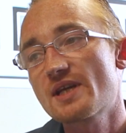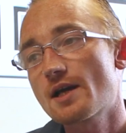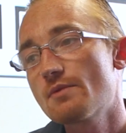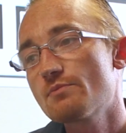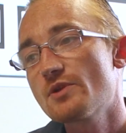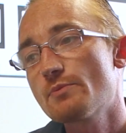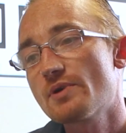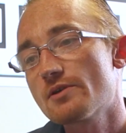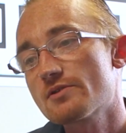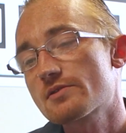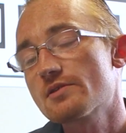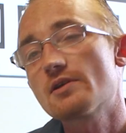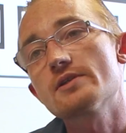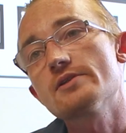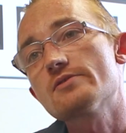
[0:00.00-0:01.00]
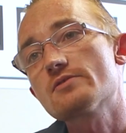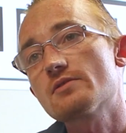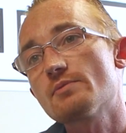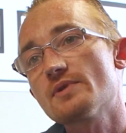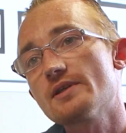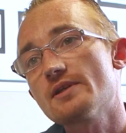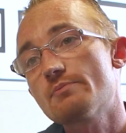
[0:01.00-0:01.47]
become the person I used
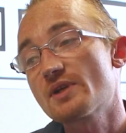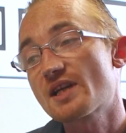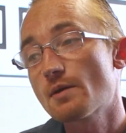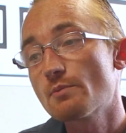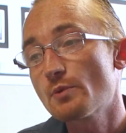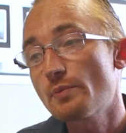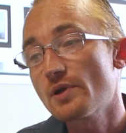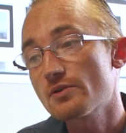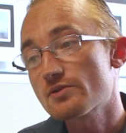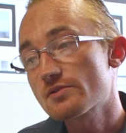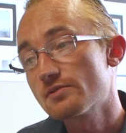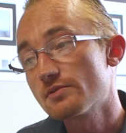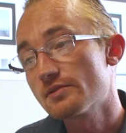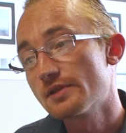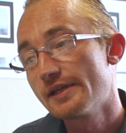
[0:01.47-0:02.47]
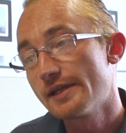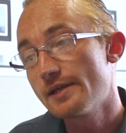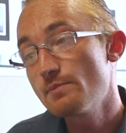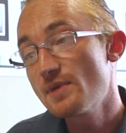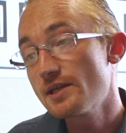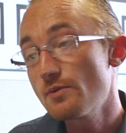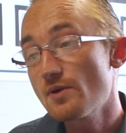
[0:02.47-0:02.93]
to be. I've become a person
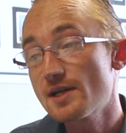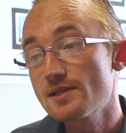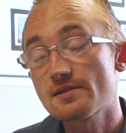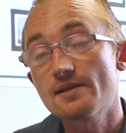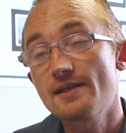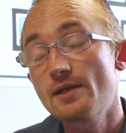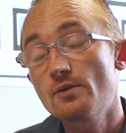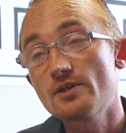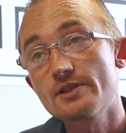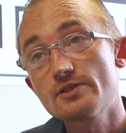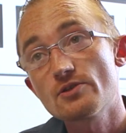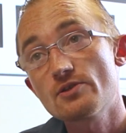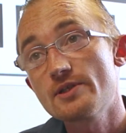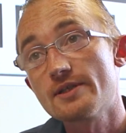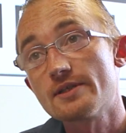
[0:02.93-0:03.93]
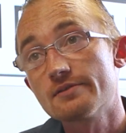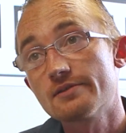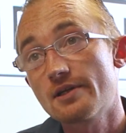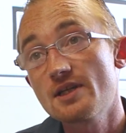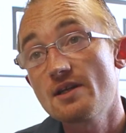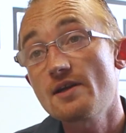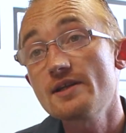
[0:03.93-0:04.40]
in many ways that now
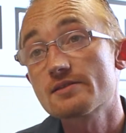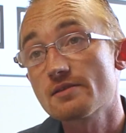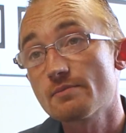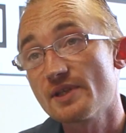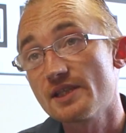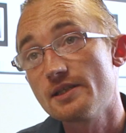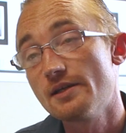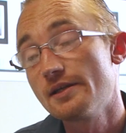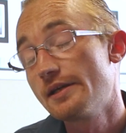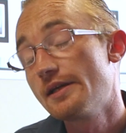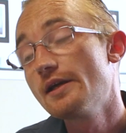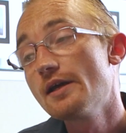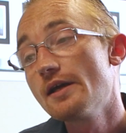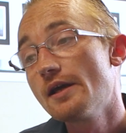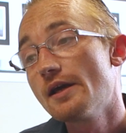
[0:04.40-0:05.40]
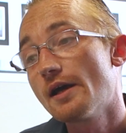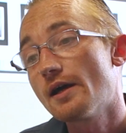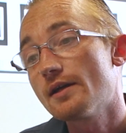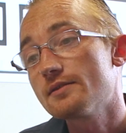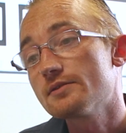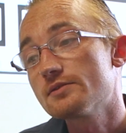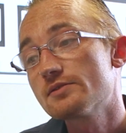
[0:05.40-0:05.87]
I like to be.
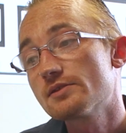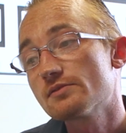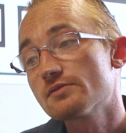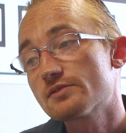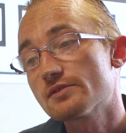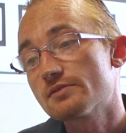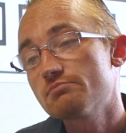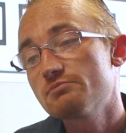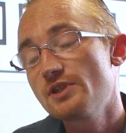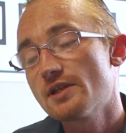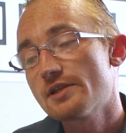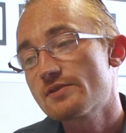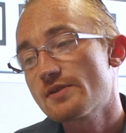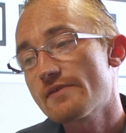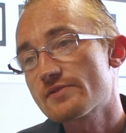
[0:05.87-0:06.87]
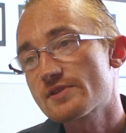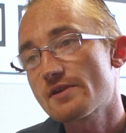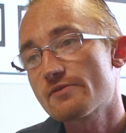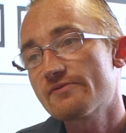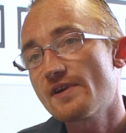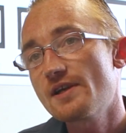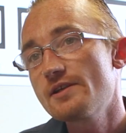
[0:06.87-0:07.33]
And to have
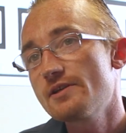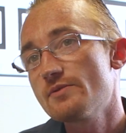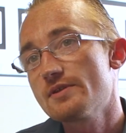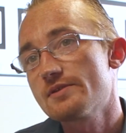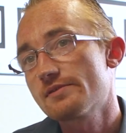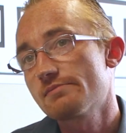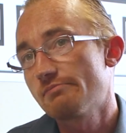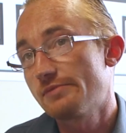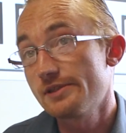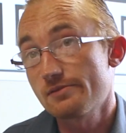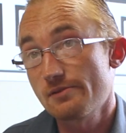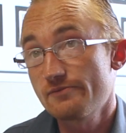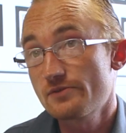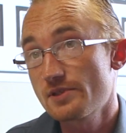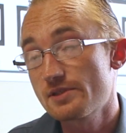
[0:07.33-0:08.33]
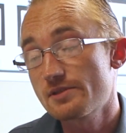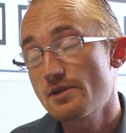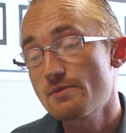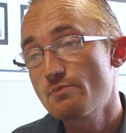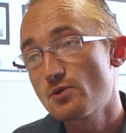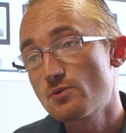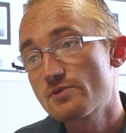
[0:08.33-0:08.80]
self-value is obviously so
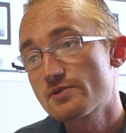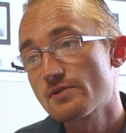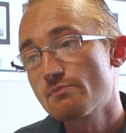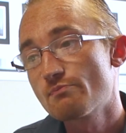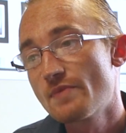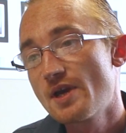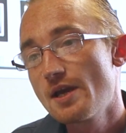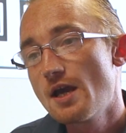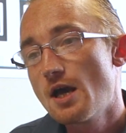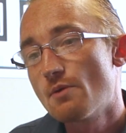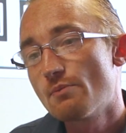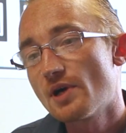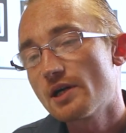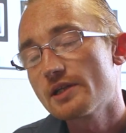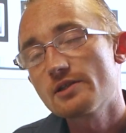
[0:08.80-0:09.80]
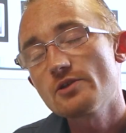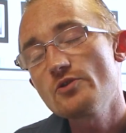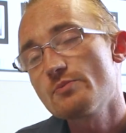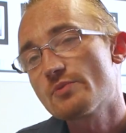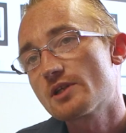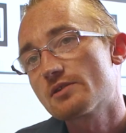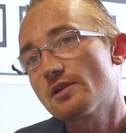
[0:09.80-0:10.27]
important. But I do
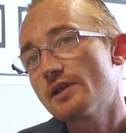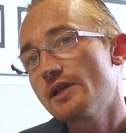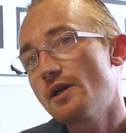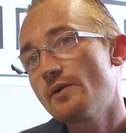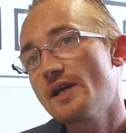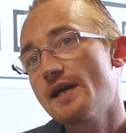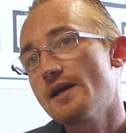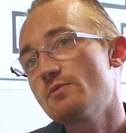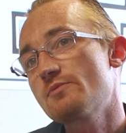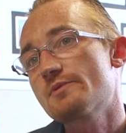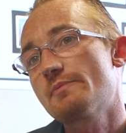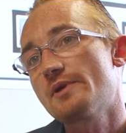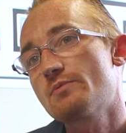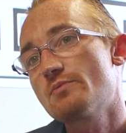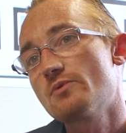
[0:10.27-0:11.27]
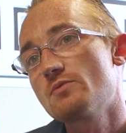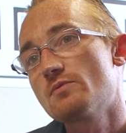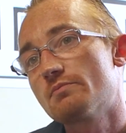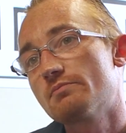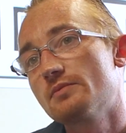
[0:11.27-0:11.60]
it because I know it helps people,